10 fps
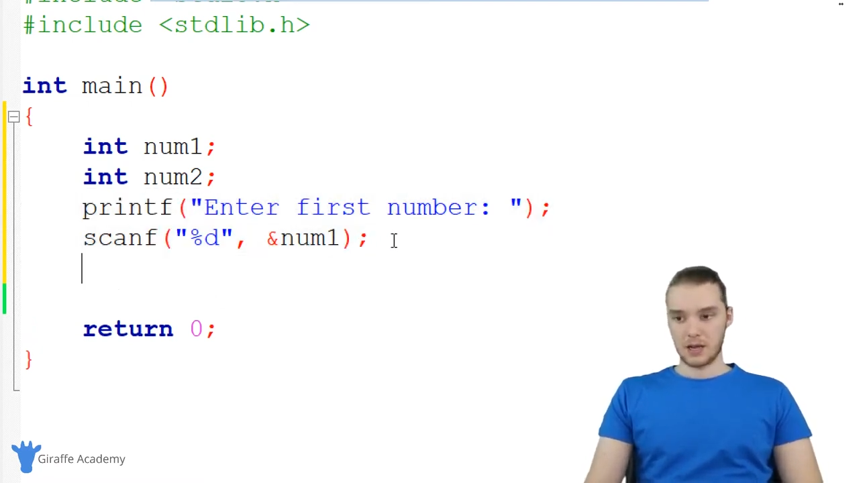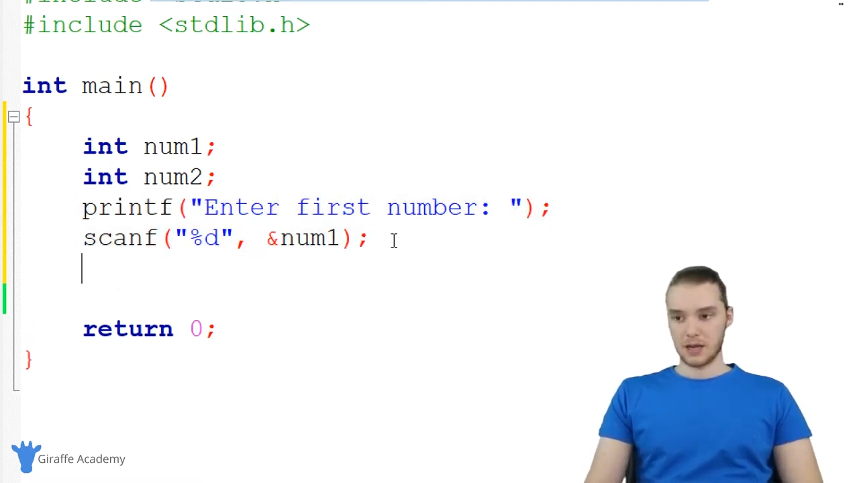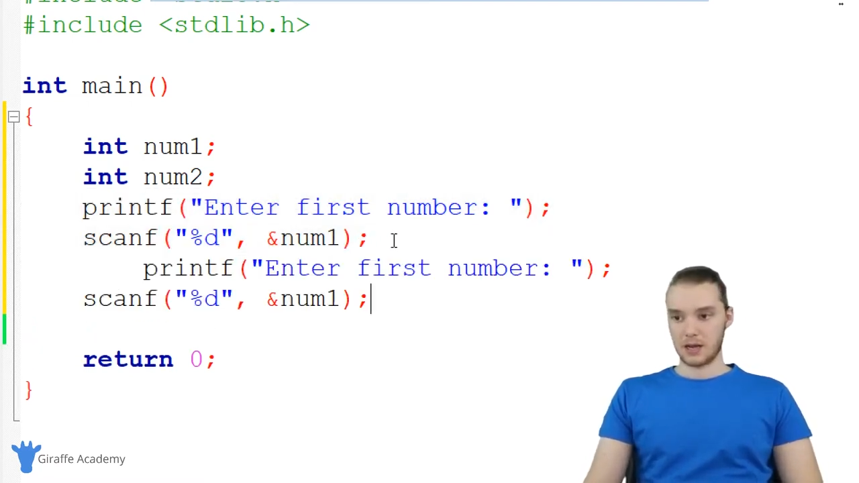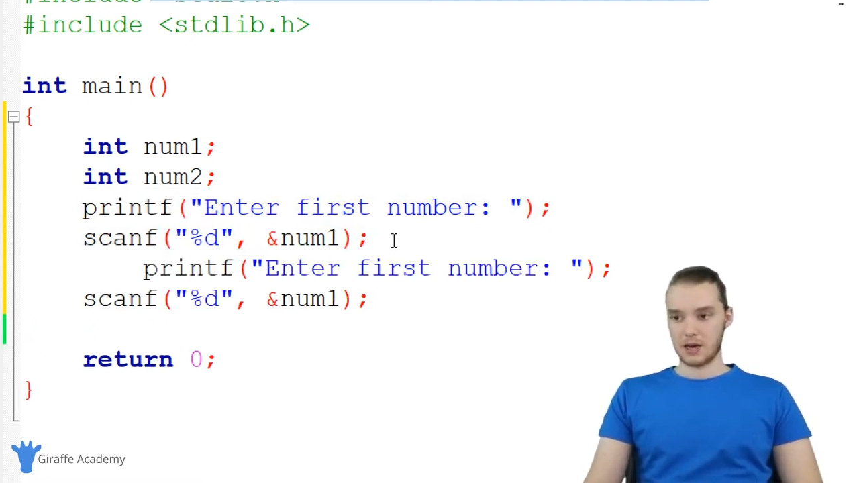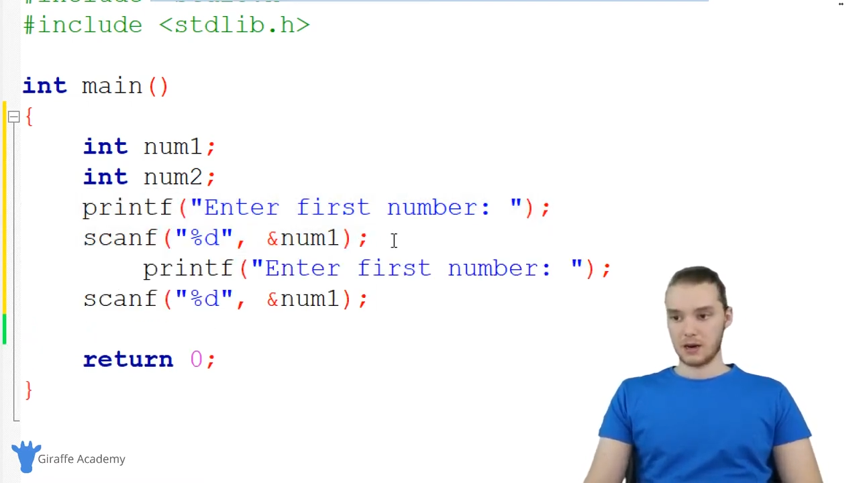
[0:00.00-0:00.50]

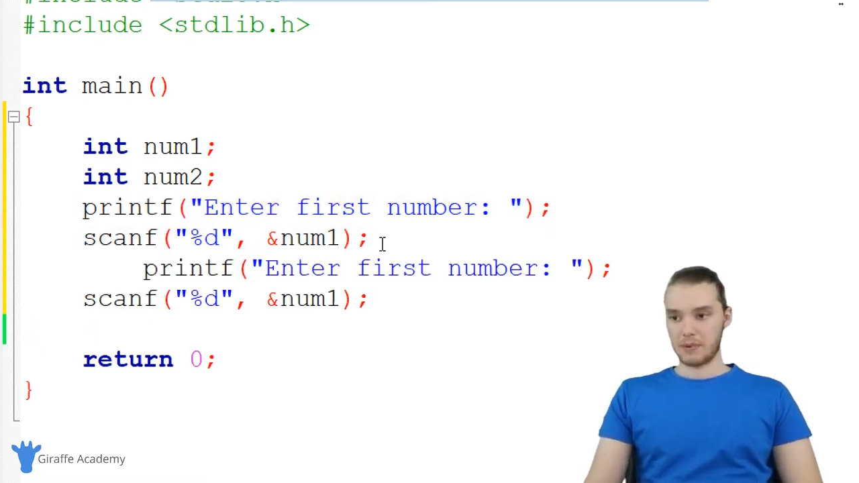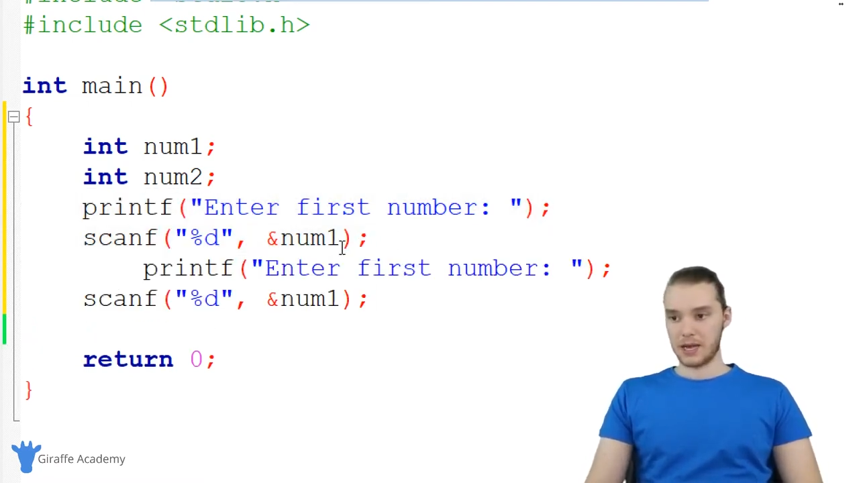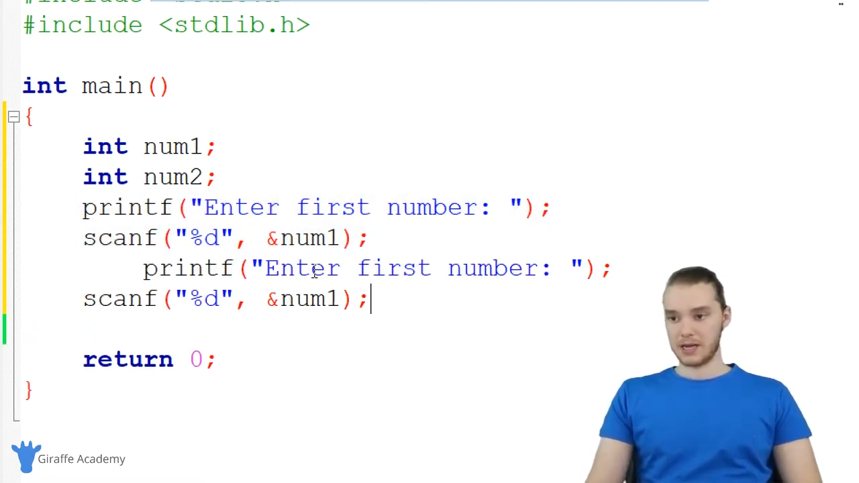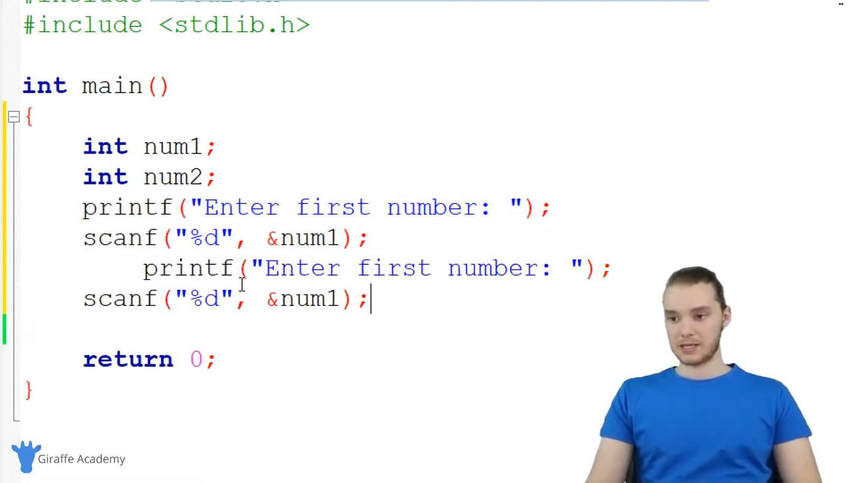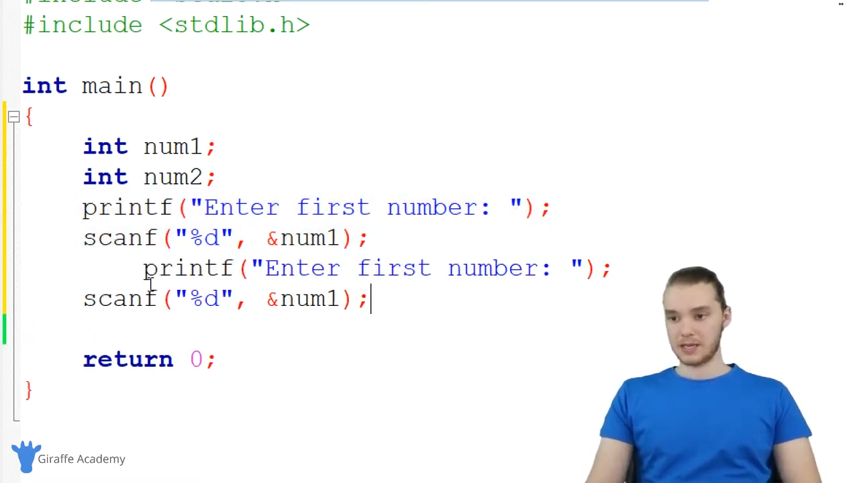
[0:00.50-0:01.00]
and I'll
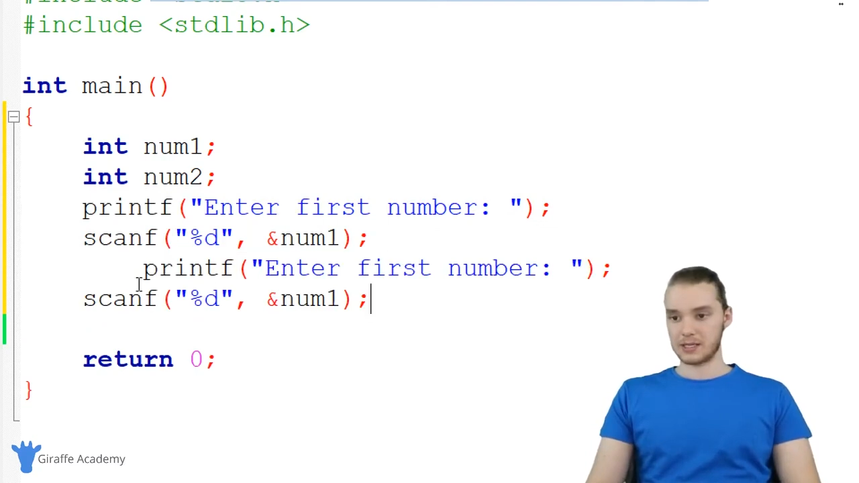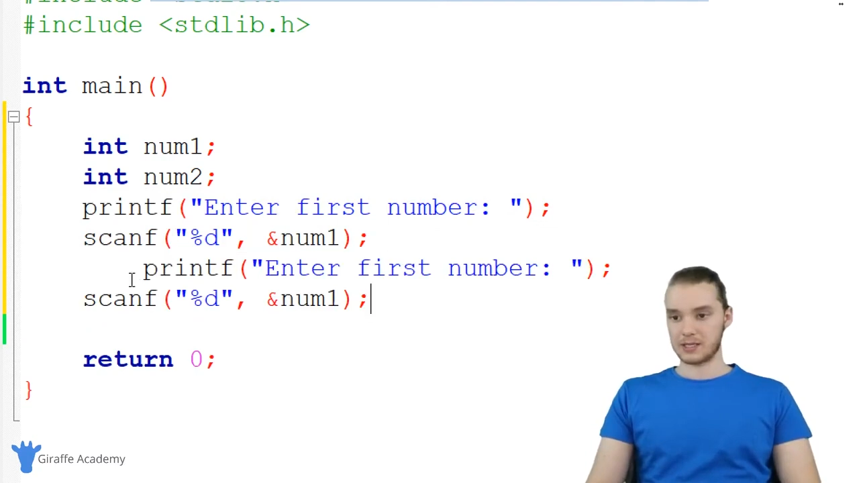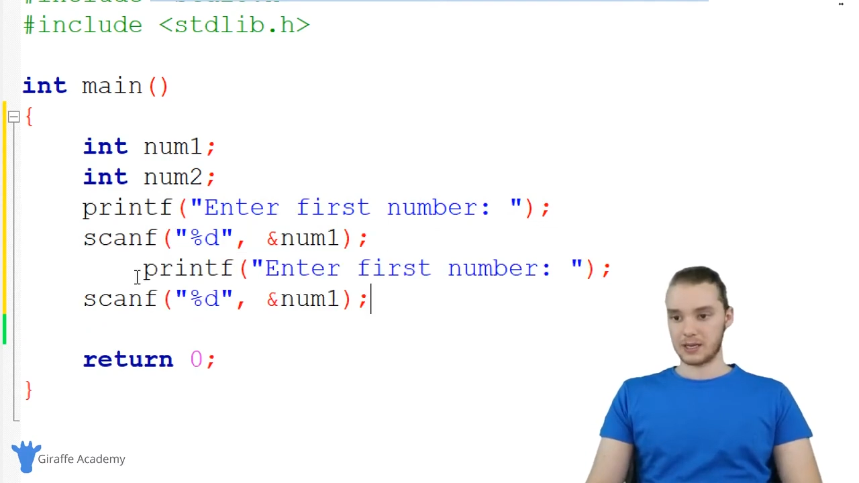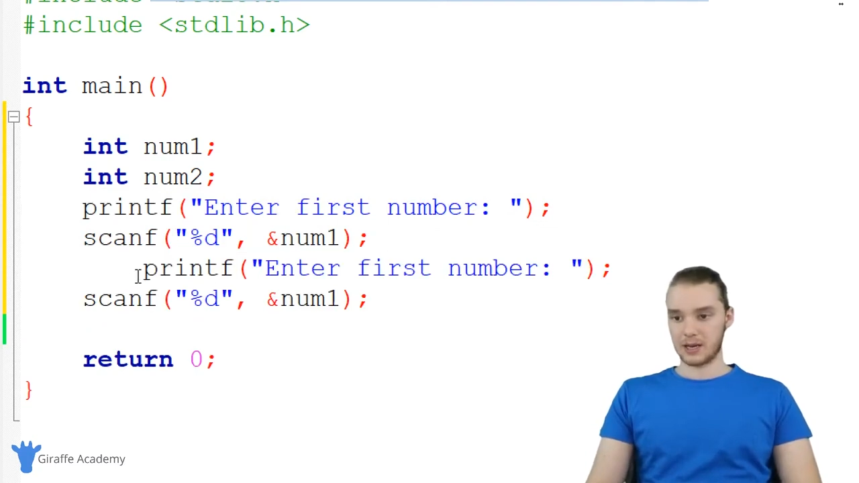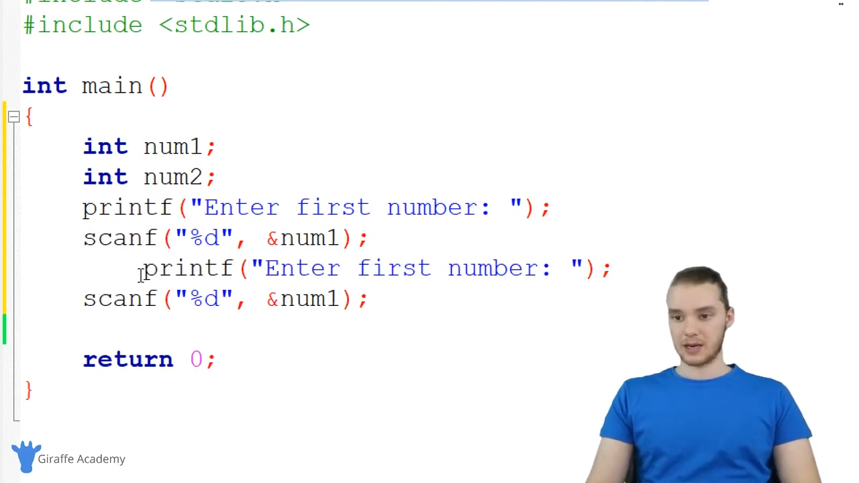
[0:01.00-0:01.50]
paste this.